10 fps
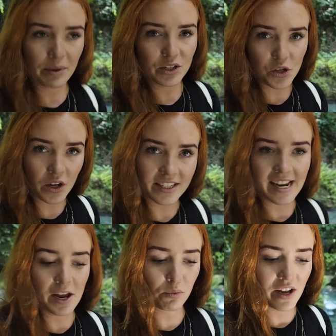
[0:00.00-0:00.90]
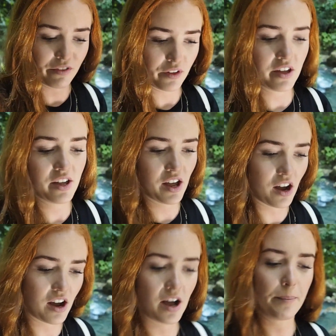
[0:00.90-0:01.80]
doing a day with
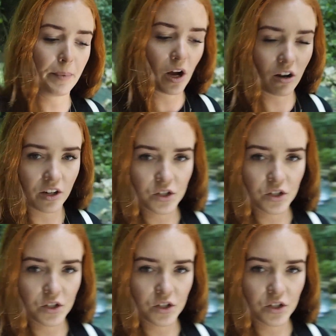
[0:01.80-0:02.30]
our